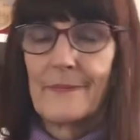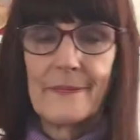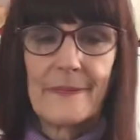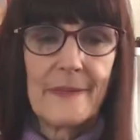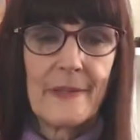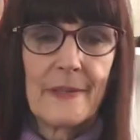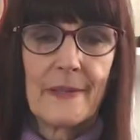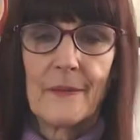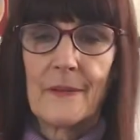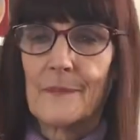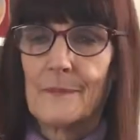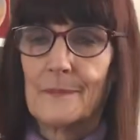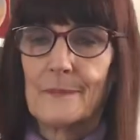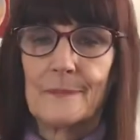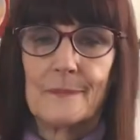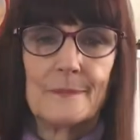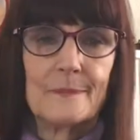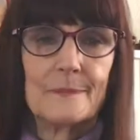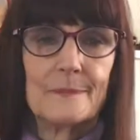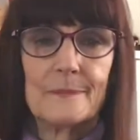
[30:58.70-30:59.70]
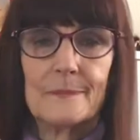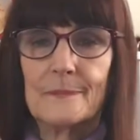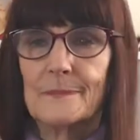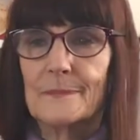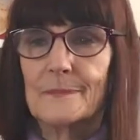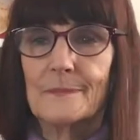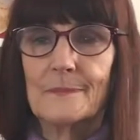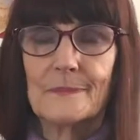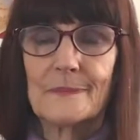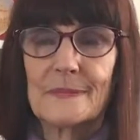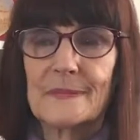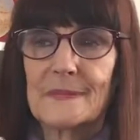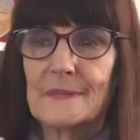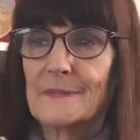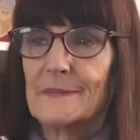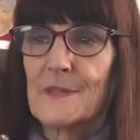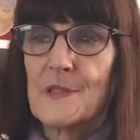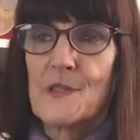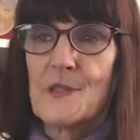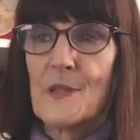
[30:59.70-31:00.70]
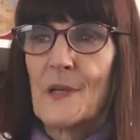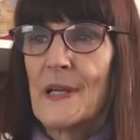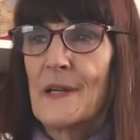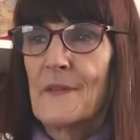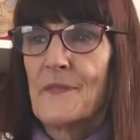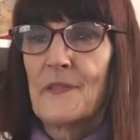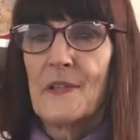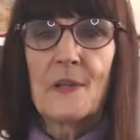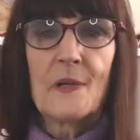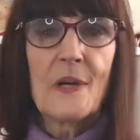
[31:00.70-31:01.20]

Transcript: you know, trying to figure